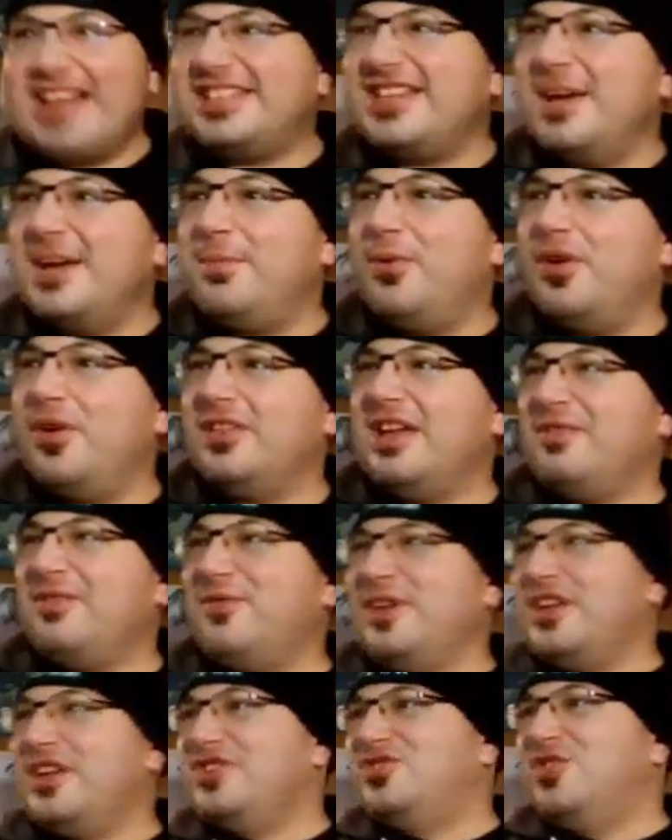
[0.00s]
At some point,
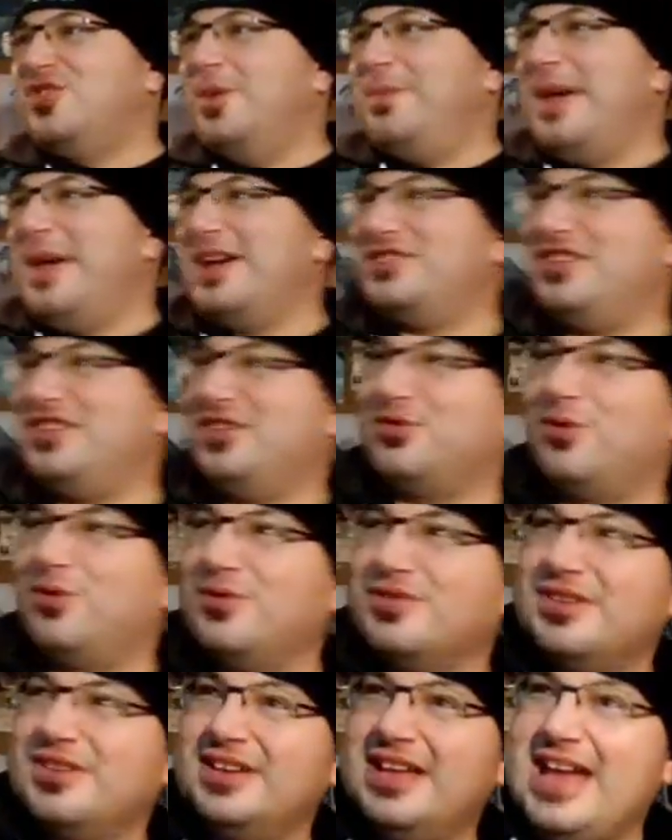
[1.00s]
like freaking Joe Pesci
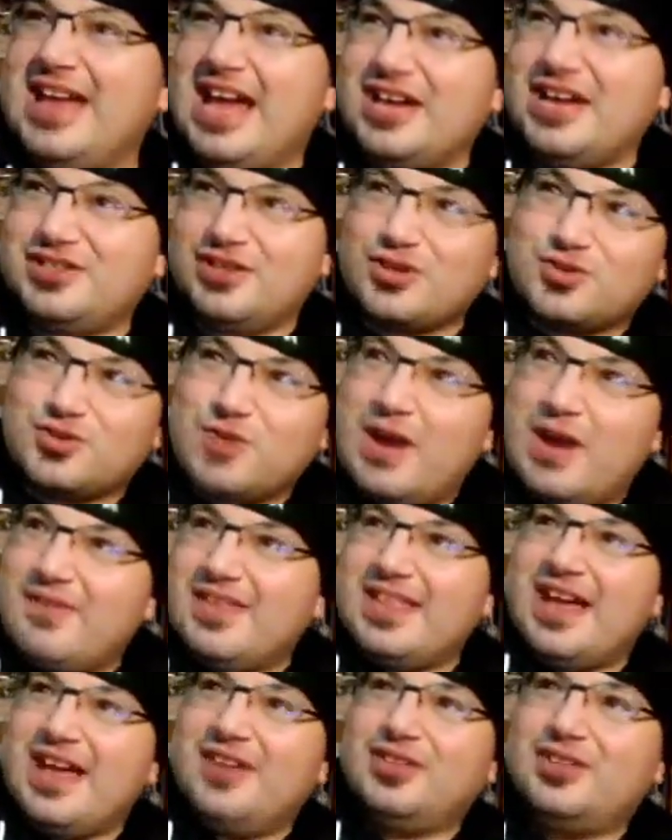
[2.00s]
throws her. They're
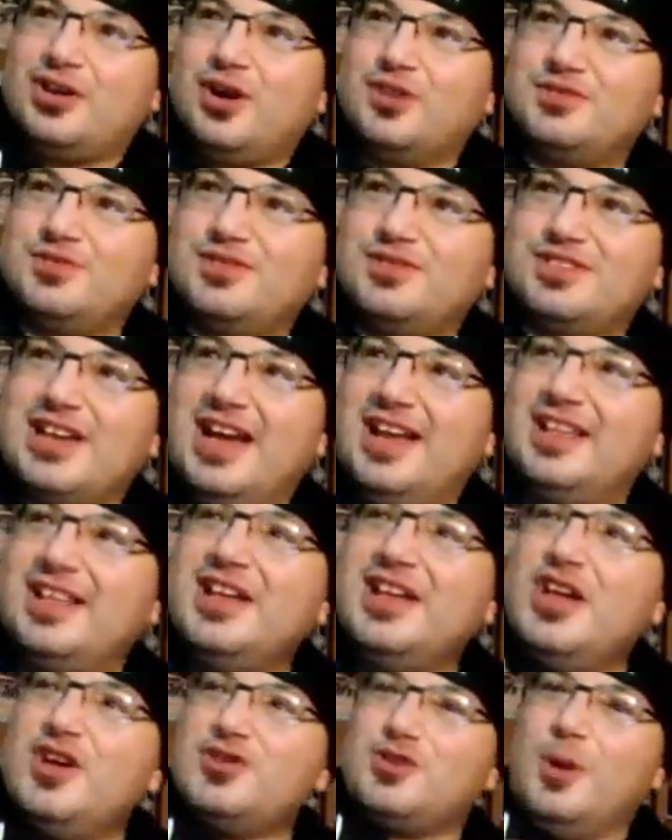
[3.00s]
driving down the countryside.